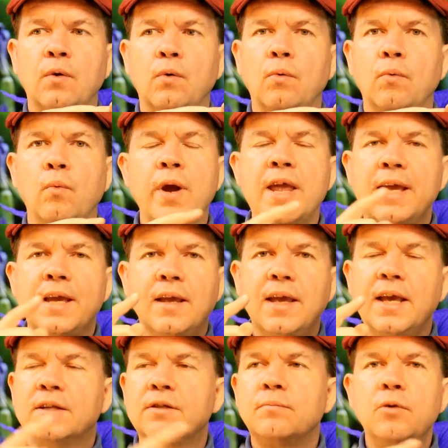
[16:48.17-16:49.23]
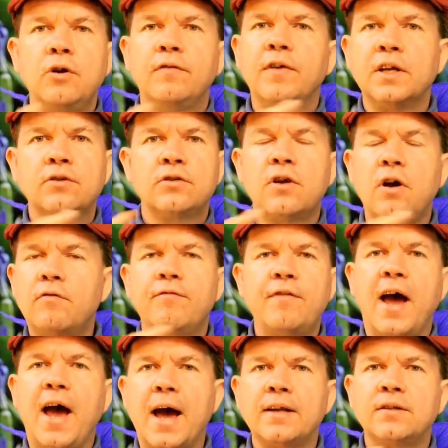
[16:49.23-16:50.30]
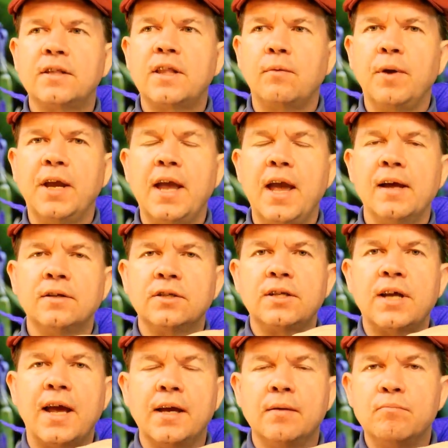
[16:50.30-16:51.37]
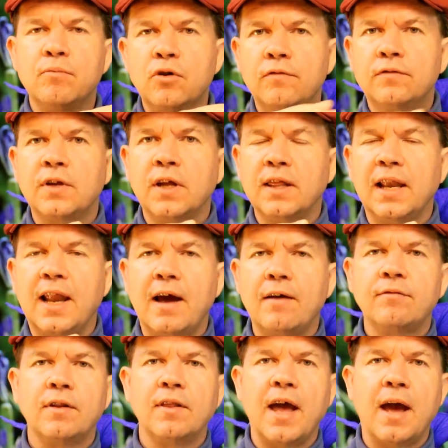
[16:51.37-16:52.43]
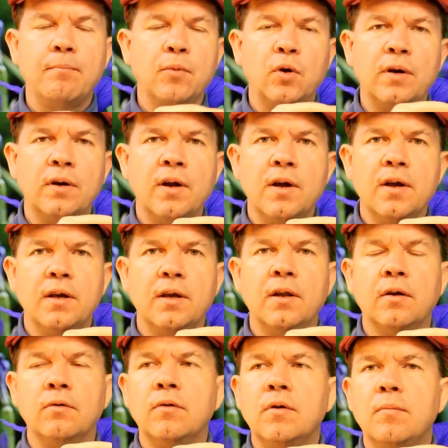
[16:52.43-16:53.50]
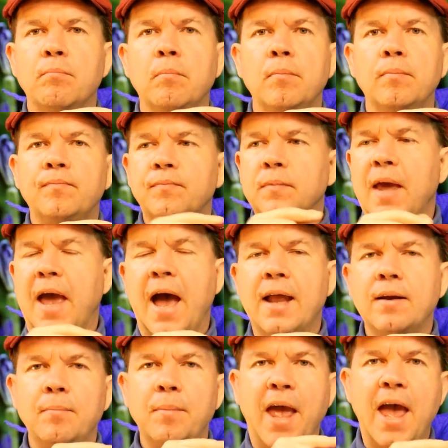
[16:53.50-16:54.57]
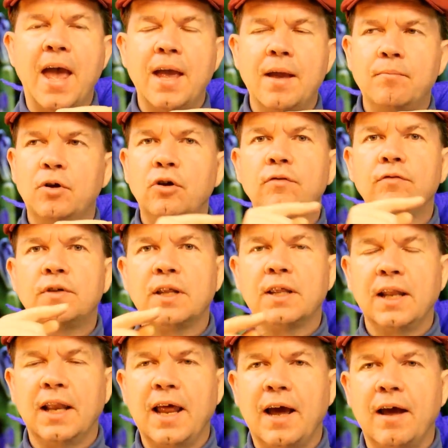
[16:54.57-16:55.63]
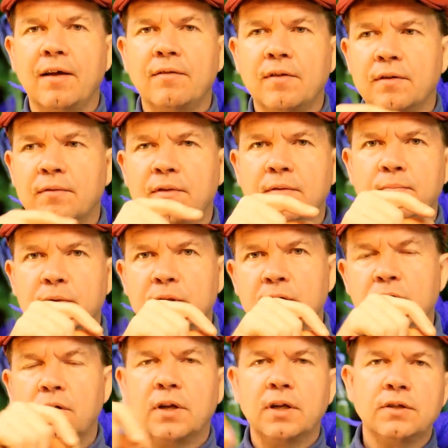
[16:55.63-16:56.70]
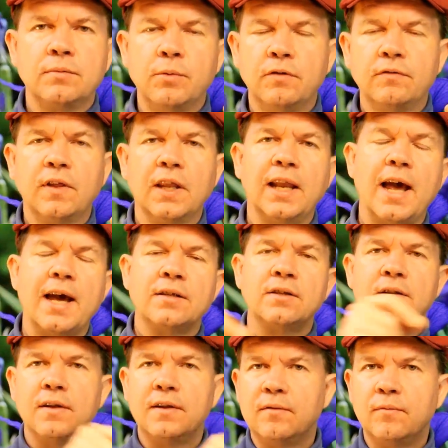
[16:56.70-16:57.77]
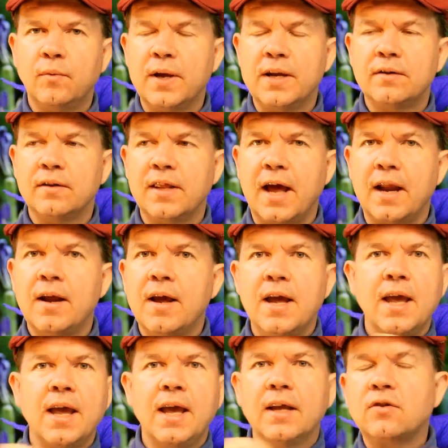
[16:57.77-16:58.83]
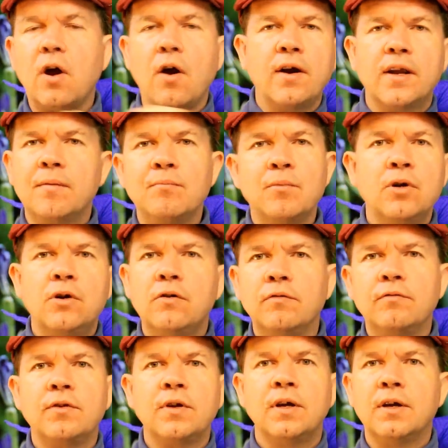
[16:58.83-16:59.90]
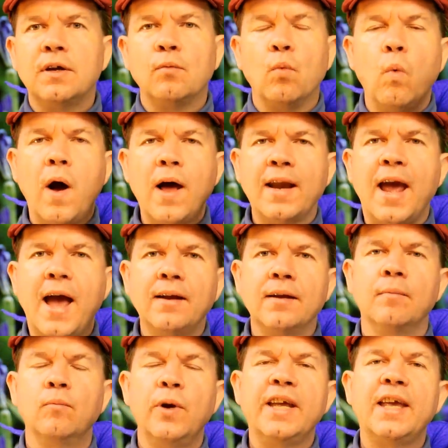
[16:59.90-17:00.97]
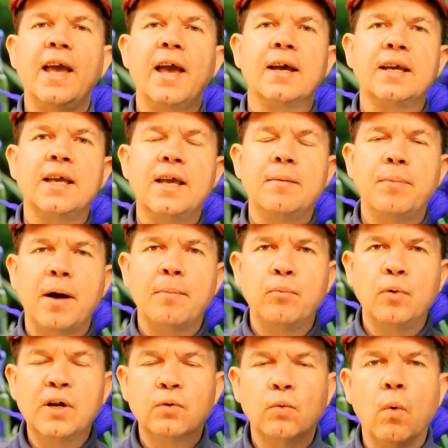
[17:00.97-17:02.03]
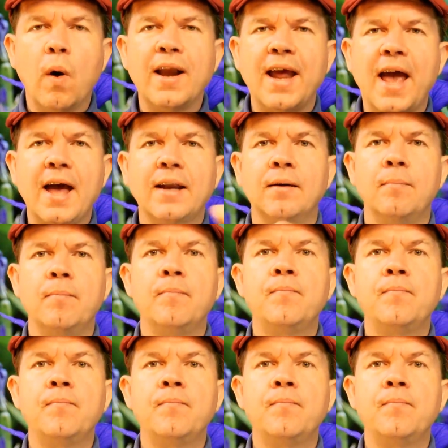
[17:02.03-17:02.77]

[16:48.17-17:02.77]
it's moving so fast that we can't say it moved to the left. That one, atom A moved to the left, the nucleus moved to the left and then went to that. It's already moved one atom. We can't keep up with one atom